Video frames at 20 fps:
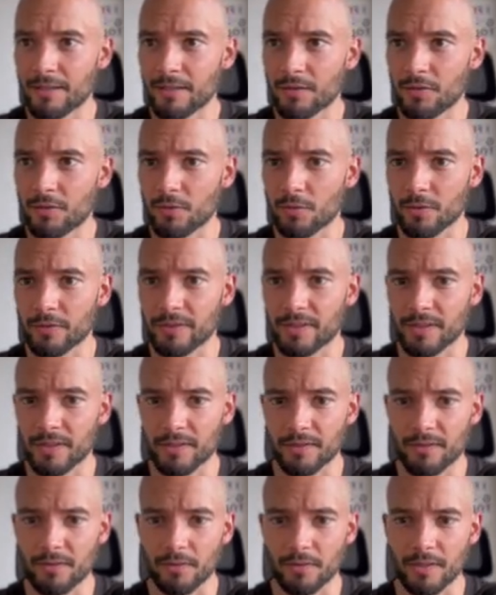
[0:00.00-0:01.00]

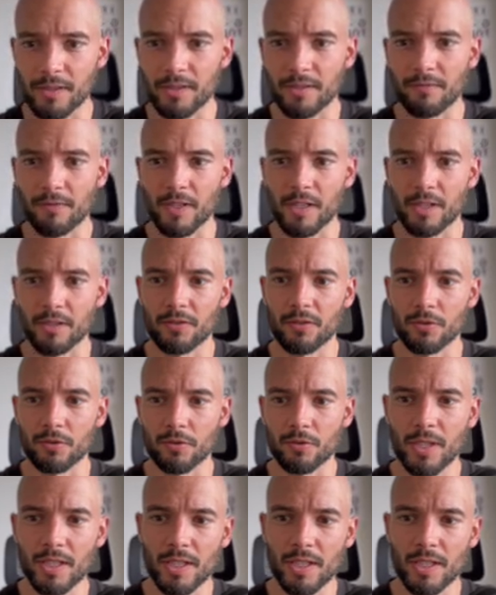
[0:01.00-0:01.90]
sources to this thing. So you can